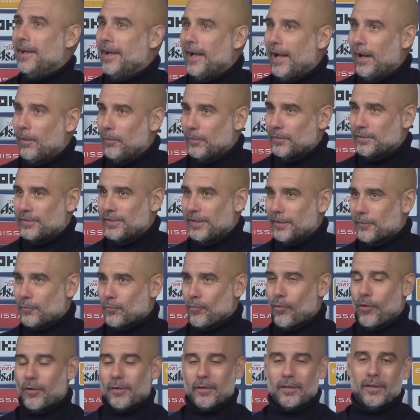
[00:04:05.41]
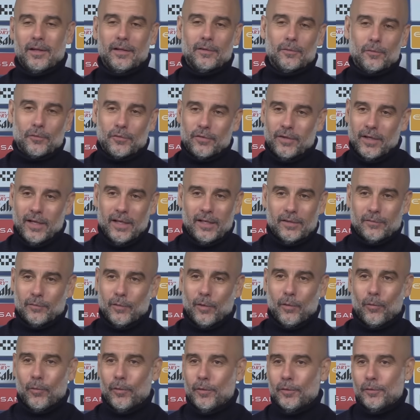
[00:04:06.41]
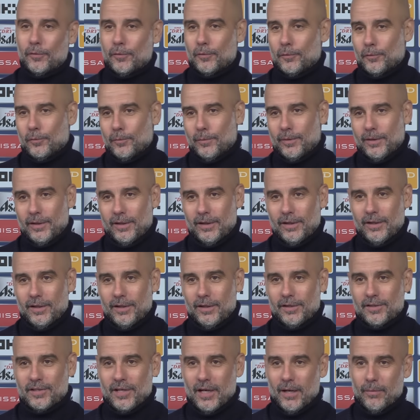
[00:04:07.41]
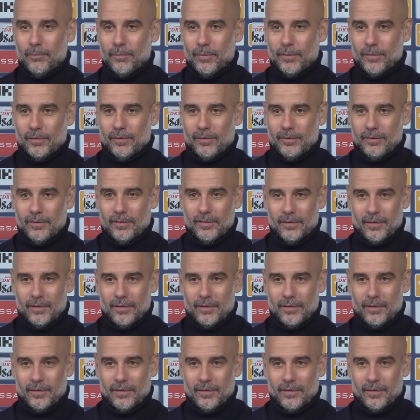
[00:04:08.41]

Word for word: I would say, wrong thing to say is we're going to be champion.